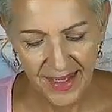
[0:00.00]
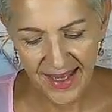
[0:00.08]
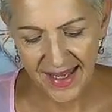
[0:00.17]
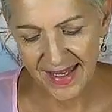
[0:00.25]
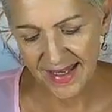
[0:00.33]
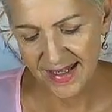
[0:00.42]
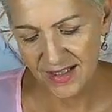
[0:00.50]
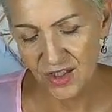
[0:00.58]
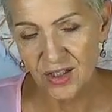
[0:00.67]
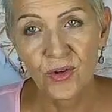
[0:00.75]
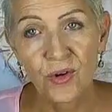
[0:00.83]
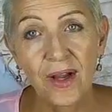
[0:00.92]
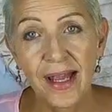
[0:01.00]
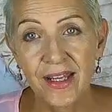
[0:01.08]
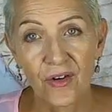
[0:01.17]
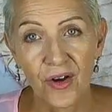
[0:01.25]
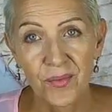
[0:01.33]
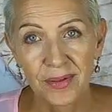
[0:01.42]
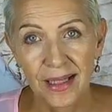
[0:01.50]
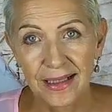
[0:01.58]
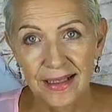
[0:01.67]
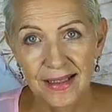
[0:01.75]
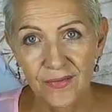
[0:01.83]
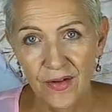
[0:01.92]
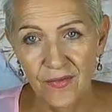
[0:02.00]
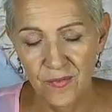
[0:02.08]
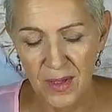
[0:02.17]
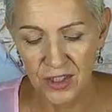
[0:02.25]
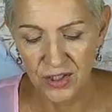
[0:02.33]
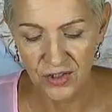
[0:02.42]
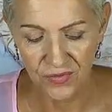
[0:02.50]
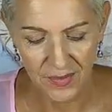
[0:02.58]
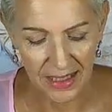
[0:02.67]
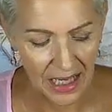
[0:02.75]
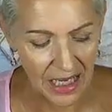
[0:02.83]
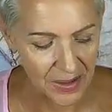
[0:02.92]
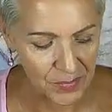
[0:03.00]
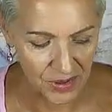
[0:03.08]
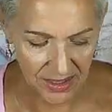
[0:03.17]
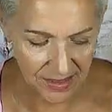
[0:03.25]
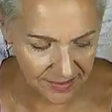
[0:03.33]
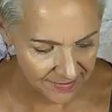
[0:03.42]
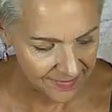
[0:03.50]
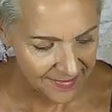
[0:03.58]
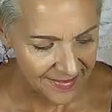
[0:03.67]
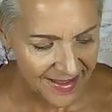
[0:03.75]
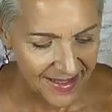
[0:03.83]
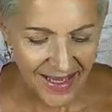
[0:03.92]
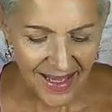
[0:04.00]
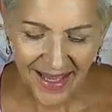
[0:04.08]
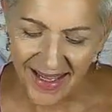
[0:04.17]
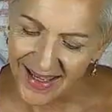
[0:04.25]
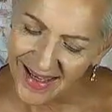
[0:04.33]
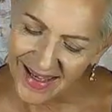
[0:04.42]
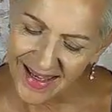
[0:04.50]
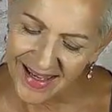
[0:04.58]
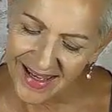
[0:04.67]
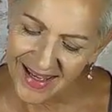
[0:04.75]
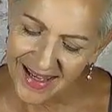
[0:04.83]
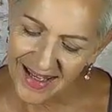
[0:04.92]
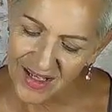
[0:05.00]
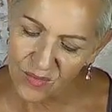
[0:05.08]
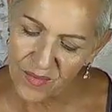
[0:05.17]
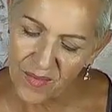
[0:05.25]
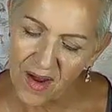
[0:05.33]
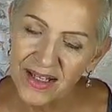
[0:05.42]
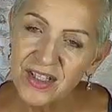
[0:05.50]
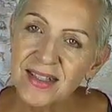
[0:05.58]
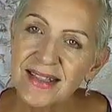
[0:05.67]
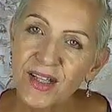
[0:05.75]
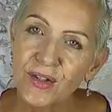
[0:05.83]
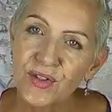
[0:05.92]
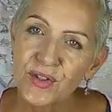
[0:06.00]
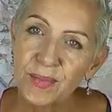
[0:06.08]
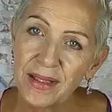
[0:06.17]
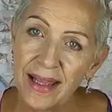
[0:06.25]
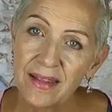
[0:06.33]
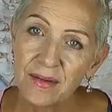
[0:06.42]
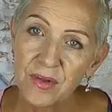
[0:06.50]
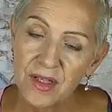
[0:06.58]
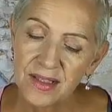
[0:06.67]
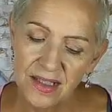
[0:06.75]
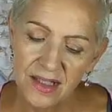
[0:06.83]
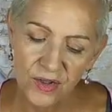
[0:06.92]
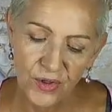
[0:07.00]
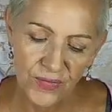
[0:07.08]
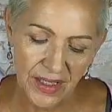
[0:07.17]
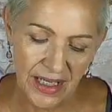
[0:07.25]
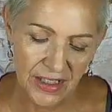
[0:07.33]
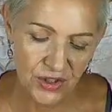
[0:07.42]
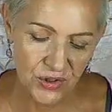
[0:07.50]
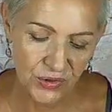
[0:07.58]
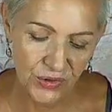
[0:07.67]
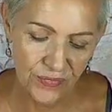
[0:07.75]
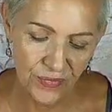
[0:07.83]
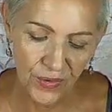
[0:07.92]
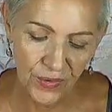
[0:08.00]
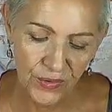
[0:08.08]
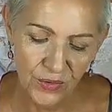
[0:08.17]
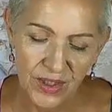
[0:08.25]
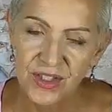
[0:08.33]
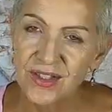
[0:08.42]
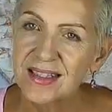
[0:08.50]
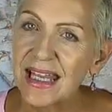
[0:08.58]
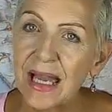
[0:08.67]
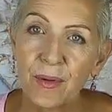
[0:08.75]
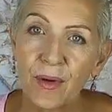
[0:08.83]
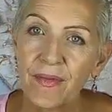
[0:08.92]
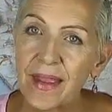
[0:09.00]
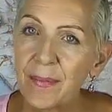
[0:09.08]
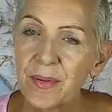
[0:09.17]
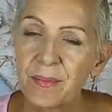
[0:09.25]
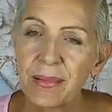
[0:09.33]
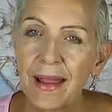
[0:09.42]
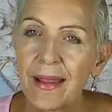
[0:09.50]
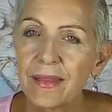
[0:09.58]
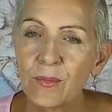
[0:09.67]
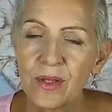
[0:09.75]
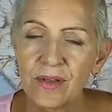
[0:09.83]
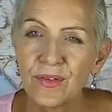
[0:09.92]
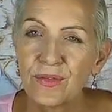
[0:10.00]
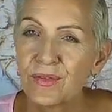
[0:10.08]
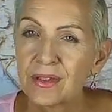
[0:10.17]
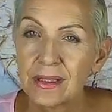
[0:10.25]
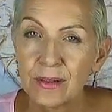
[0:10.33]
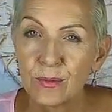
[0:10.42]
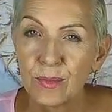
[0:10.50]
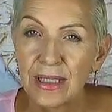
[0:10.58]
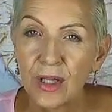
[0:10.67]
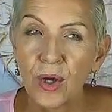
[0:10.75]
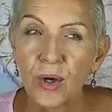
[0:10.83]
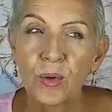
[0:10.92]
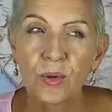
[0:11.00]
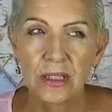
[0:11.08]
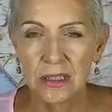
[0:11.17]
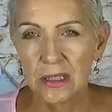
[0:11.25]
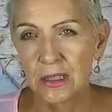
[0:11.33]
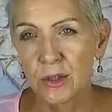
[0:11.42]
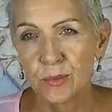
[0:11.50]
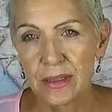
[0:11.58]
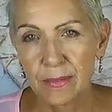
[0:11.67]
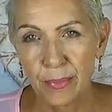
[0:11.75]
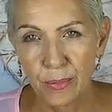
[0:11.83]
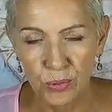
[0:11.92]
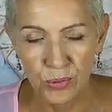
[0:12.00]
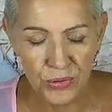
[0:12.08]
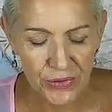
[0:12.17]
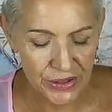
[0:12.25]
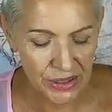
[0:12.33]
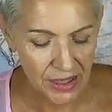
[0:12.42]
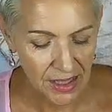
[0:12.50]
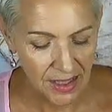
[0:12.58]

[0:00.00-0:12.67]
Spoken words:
And you can create your own playlist of affirmations from their library and remind yourself to play them. You can set a notification on your phone, or you can just tap on the app and play them whenever you're feeling a little bit low or you need a little bit of boost.